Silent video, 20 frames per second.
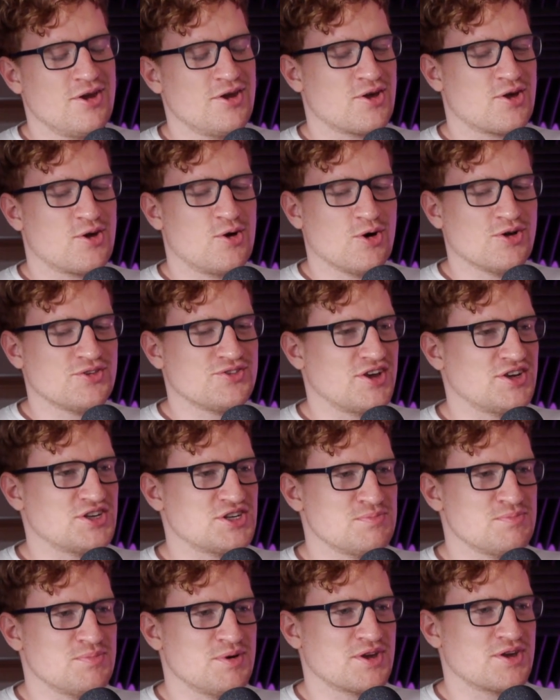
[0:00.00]
not a
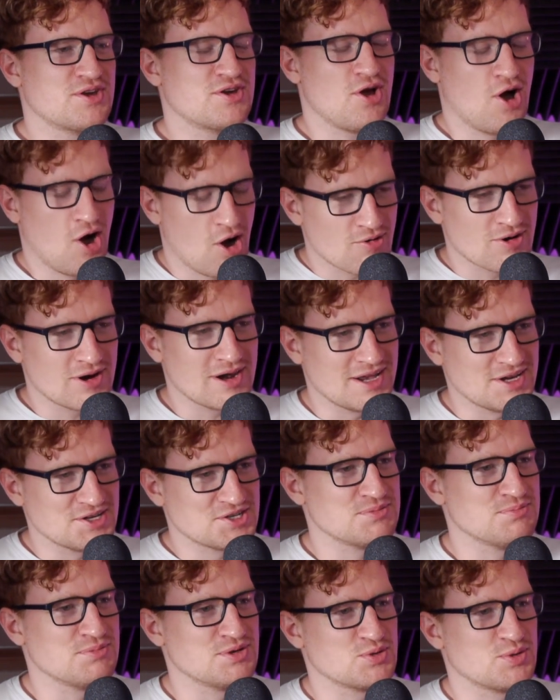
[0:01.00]
causation, but a
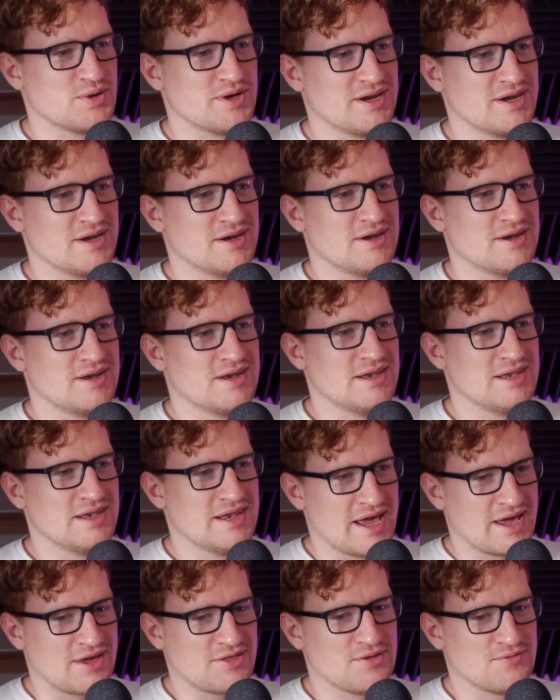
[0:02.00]
correlation between
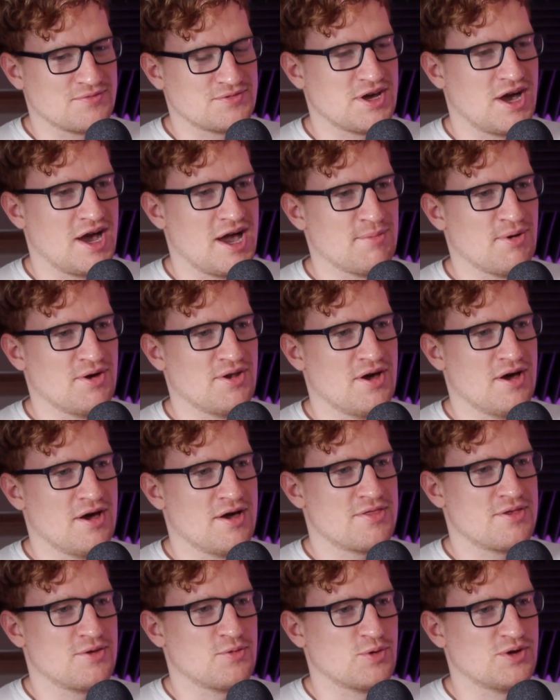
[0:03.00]
length of time on
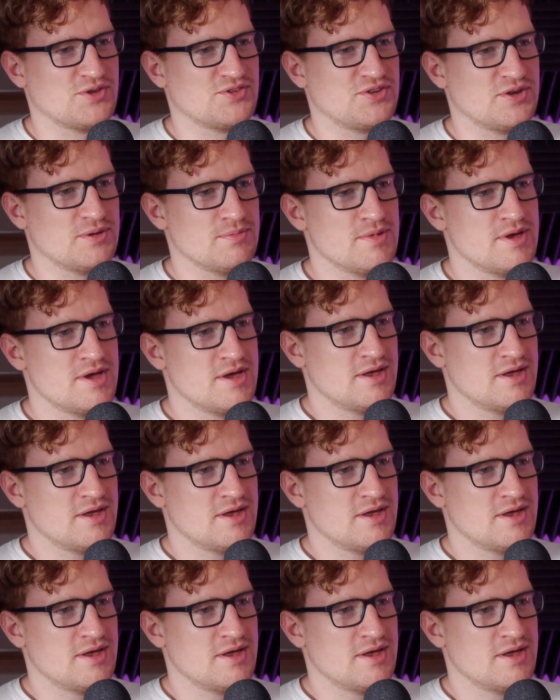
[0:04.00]
Earth and wisdom.